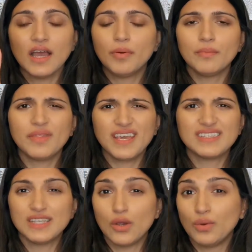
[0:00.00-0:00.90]
The pump thing
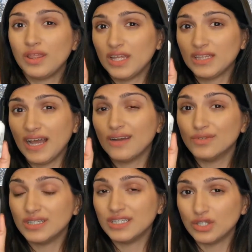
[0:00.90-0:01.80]
is the only thing that I
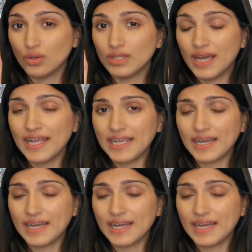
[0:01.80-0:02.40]
really don't like.